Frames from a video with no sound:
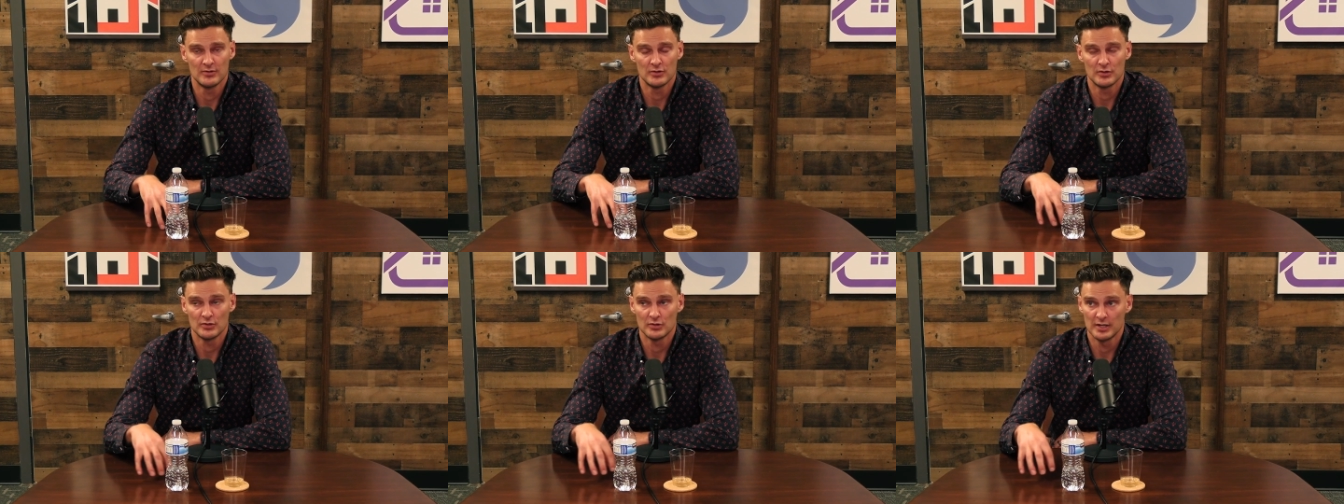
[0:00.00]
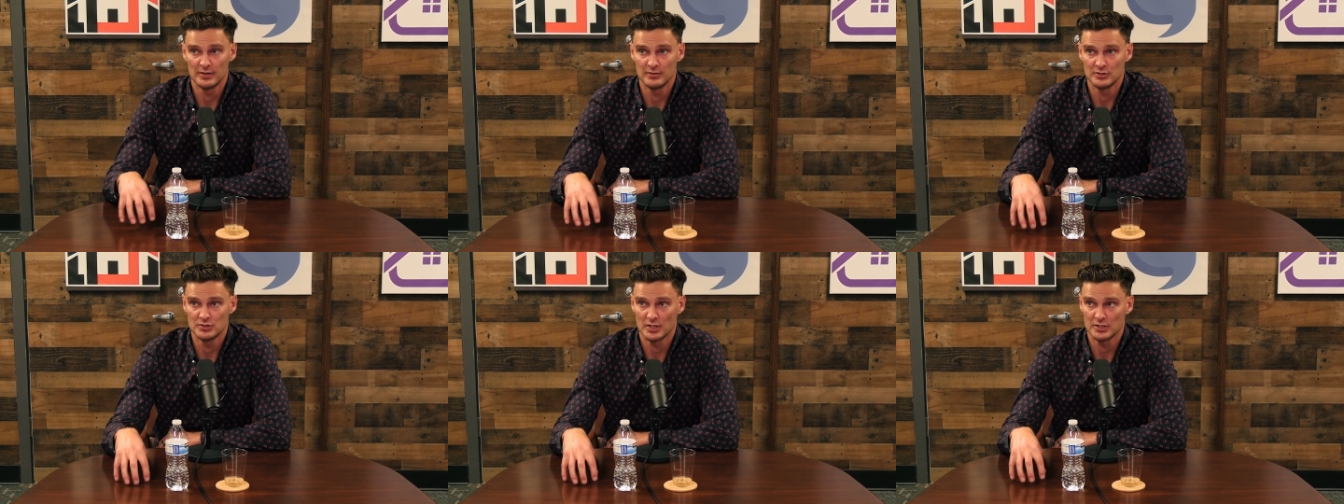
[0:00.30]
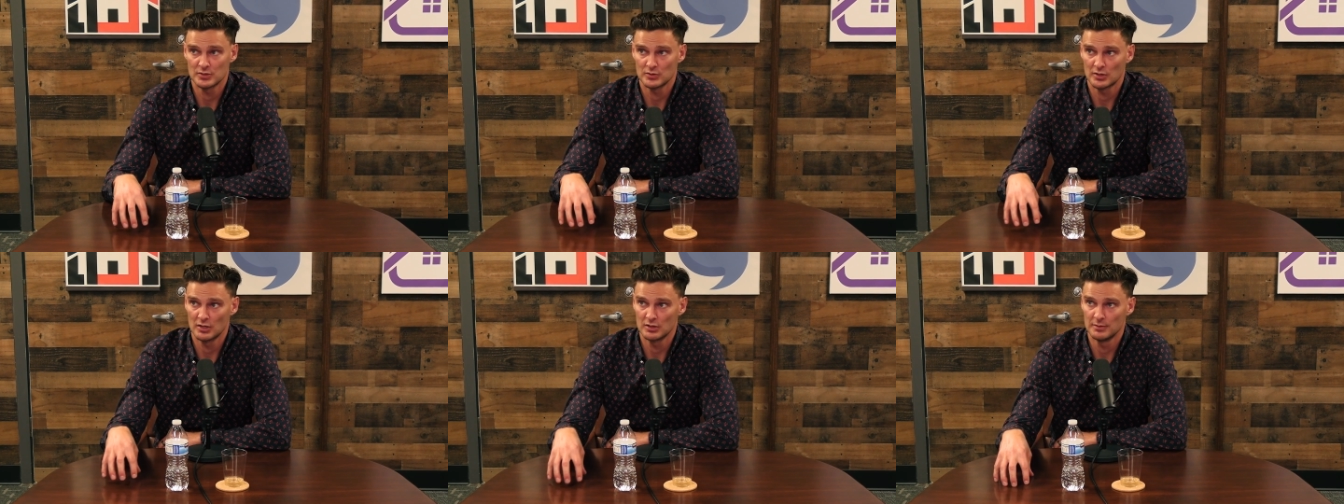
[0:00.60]
everyone thought interest
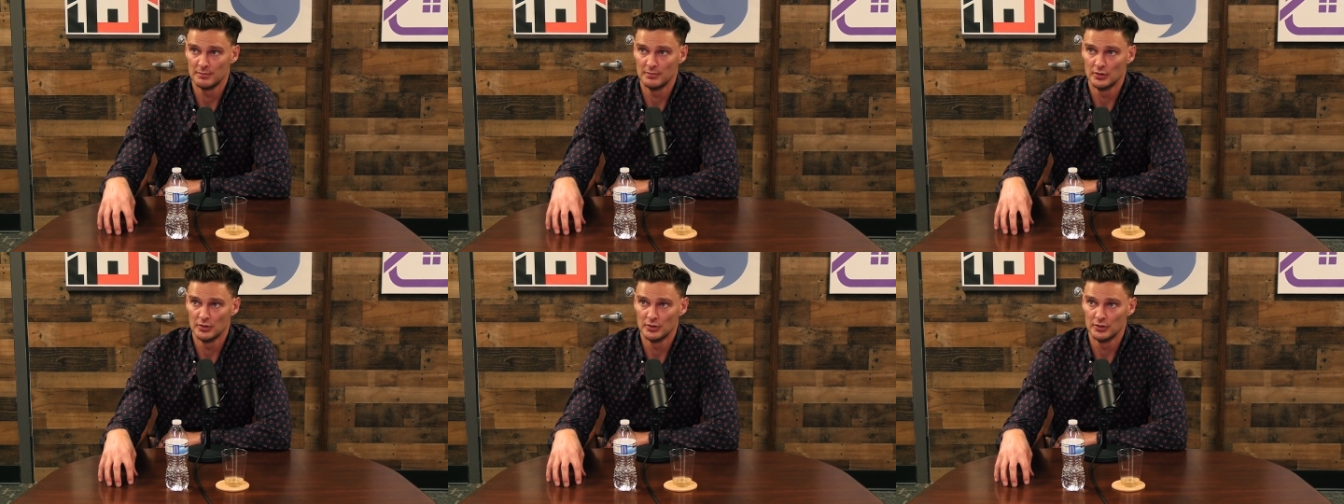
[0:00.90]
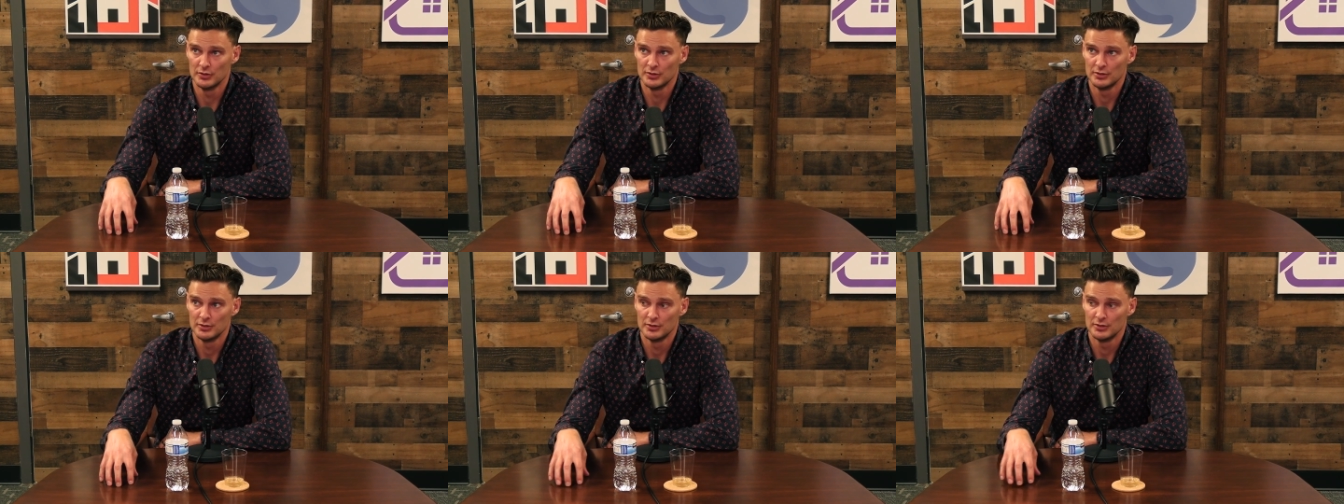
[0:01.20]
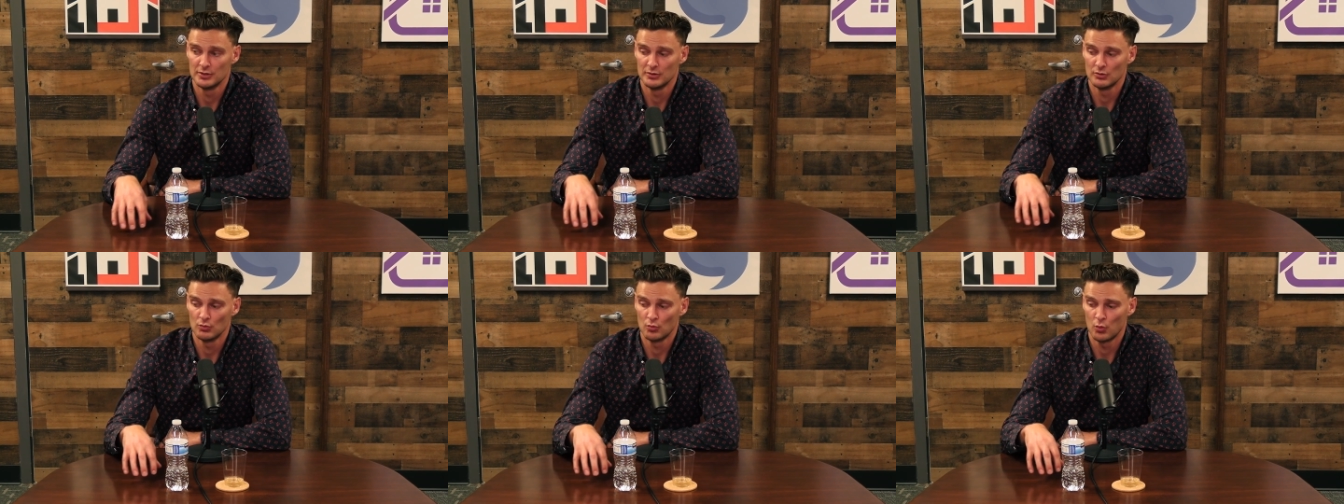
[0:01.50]
rates were going to the moon.
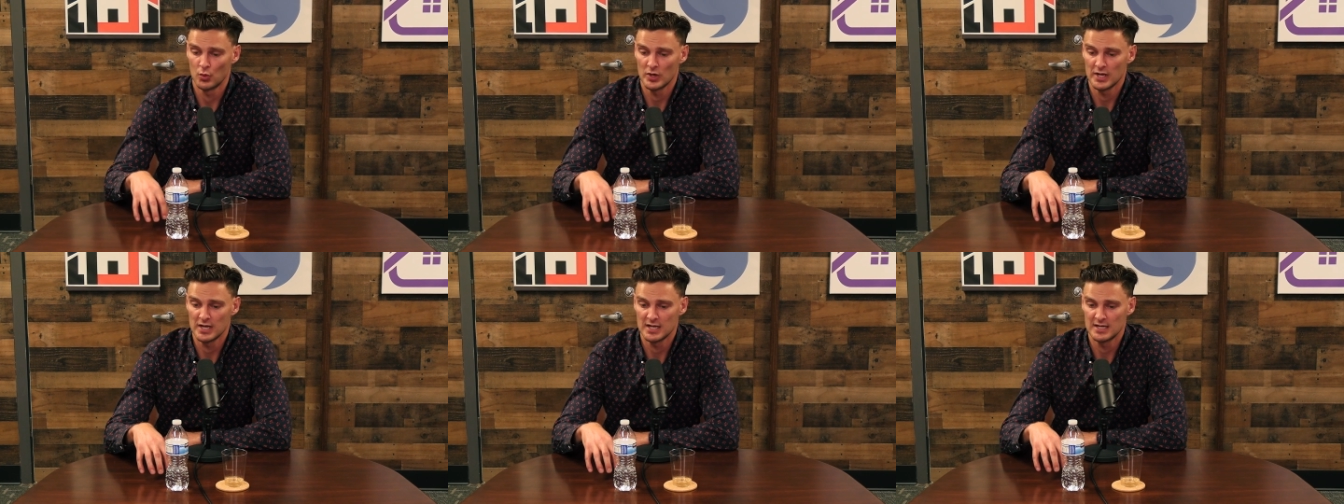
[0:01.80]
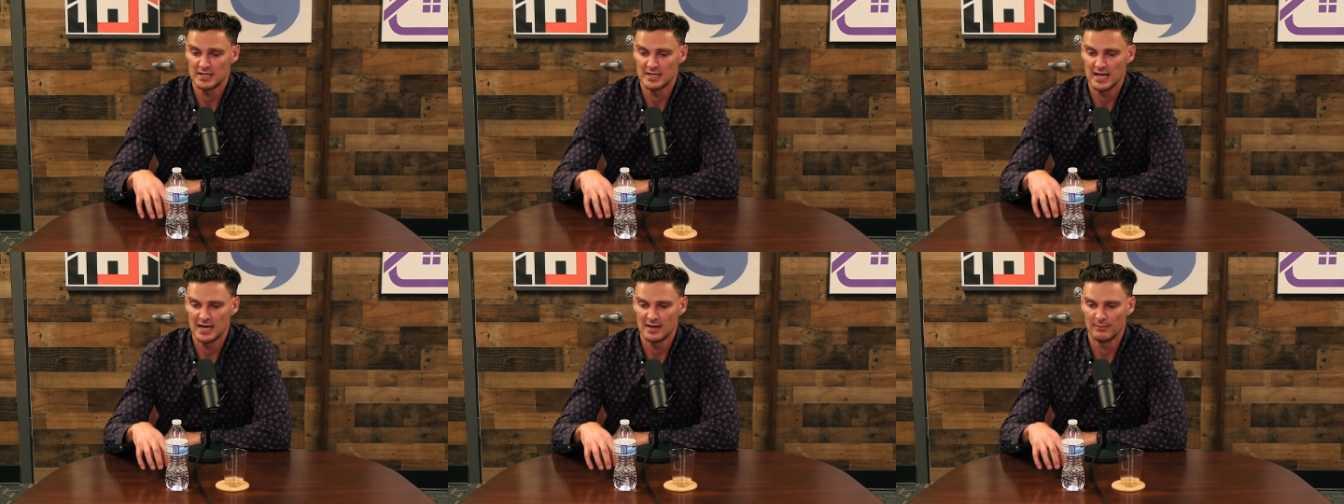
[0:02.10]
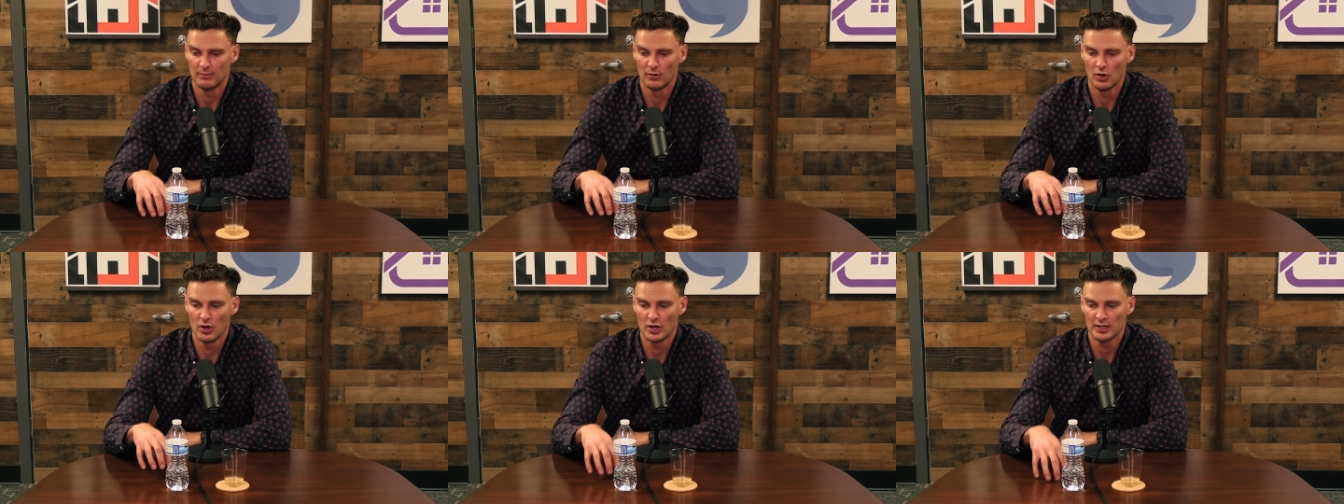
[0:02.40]
We end
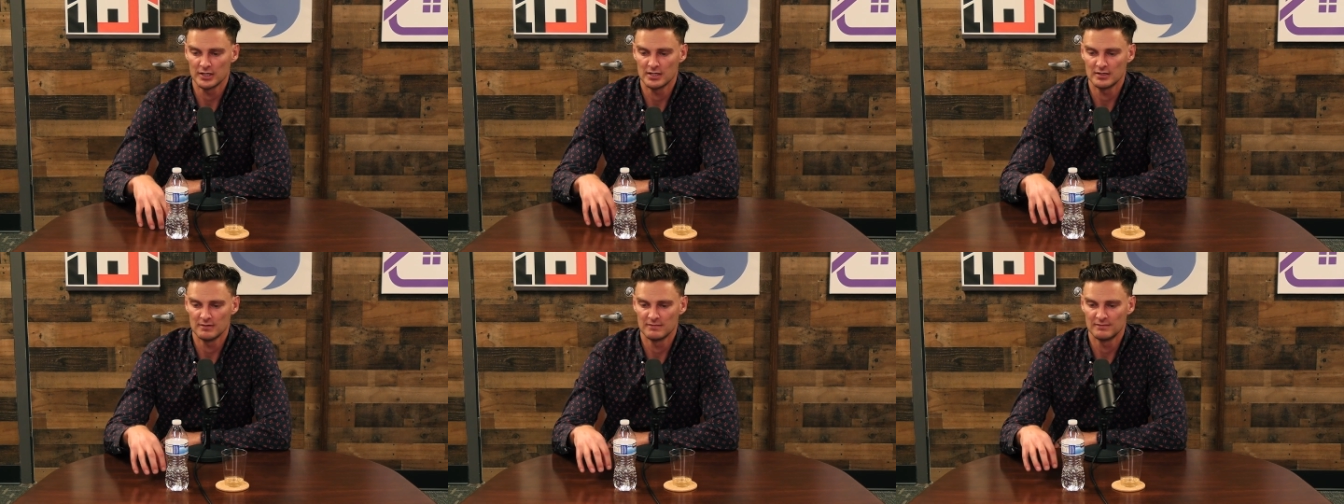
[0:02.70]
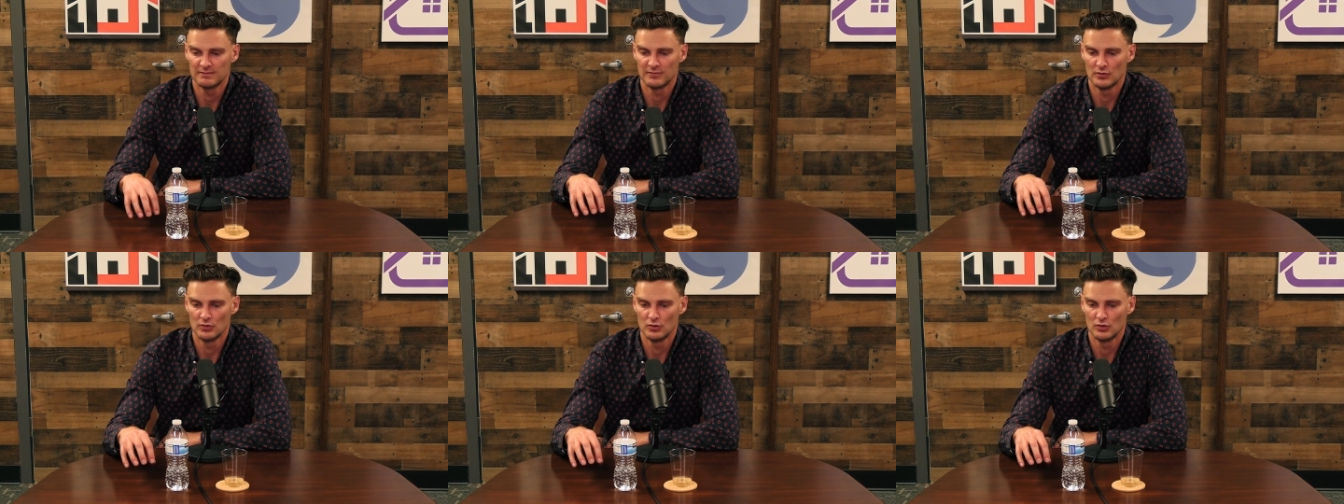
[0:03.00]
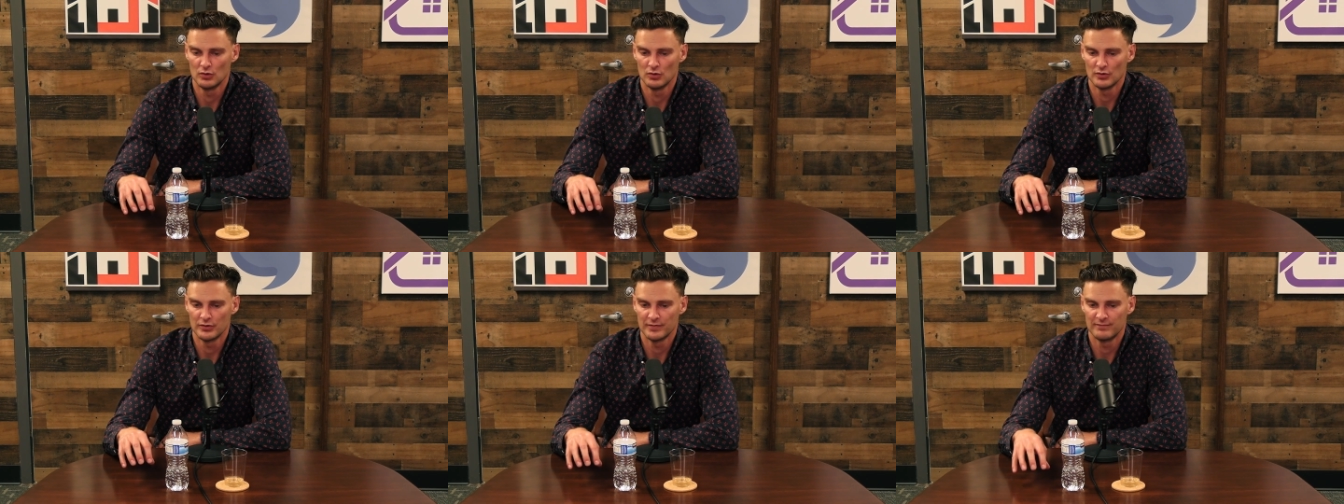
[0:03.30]
up locking
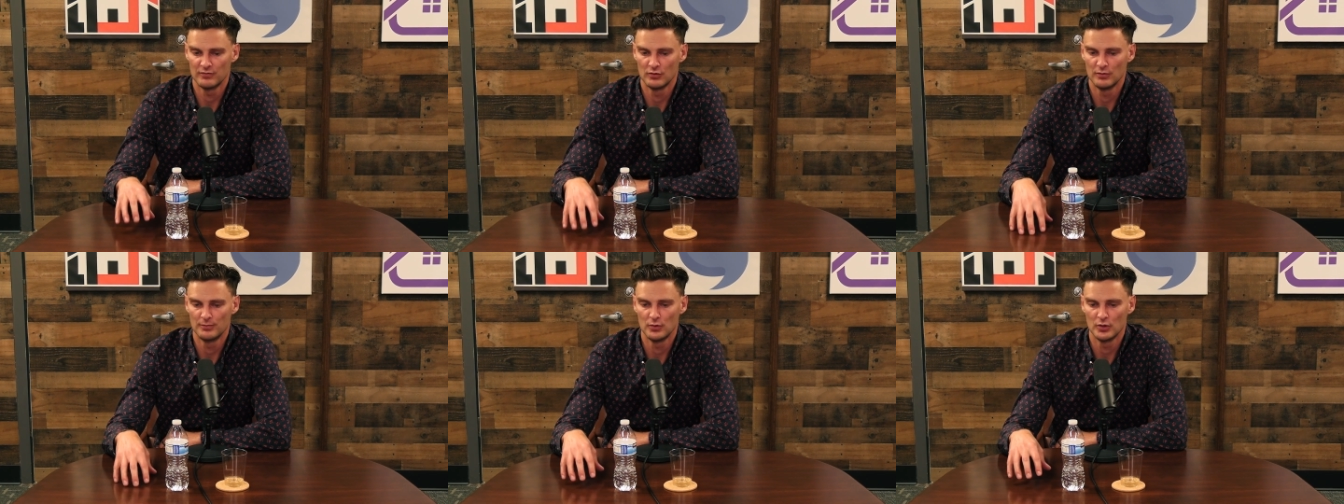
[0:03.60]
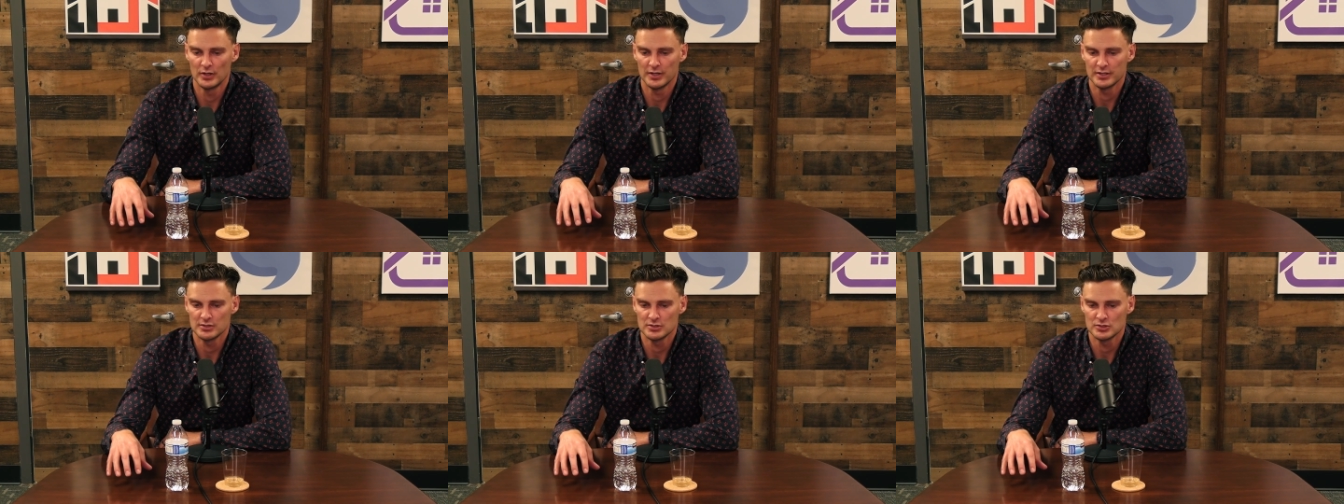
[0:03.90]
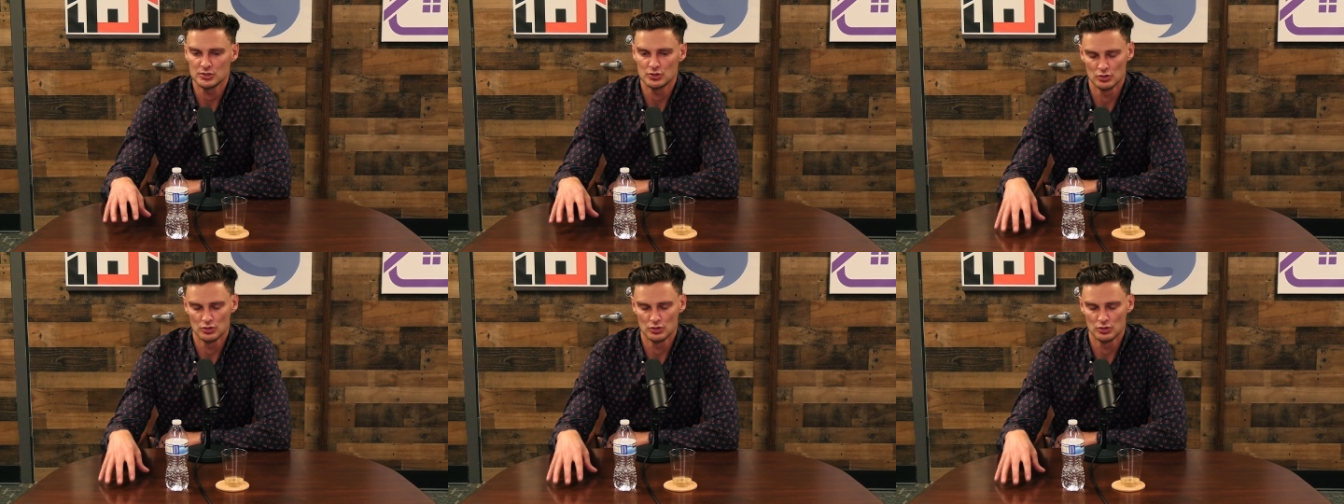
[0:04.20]
for four point